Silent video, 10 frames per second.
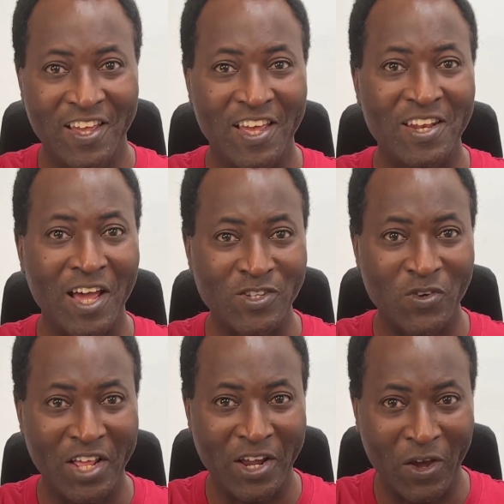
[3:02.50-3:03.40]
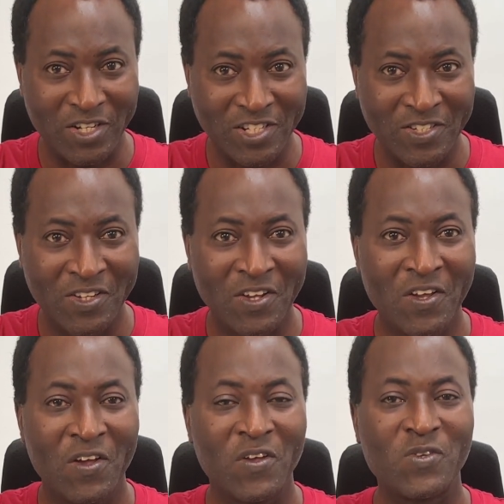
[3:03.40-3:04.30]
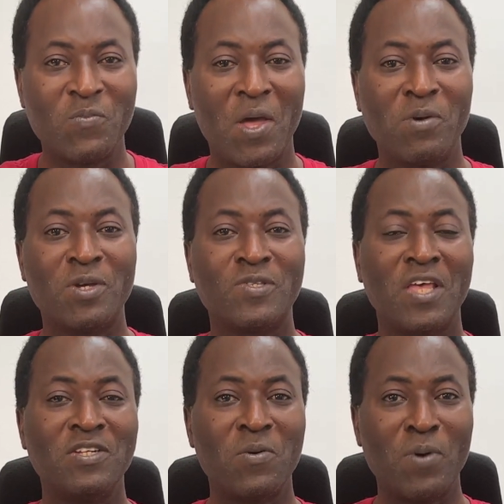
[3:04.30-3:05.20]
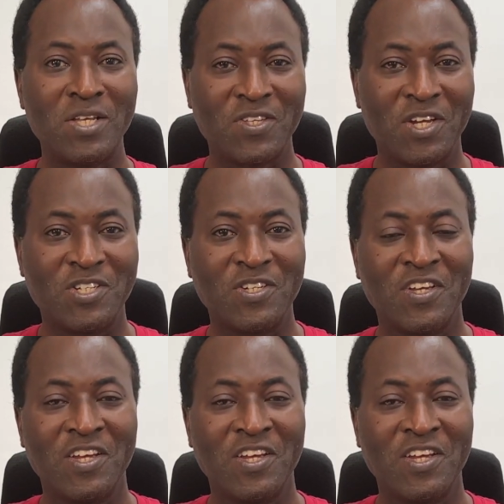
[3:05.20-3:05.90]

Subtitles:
and that's really good. So maybe you sent a message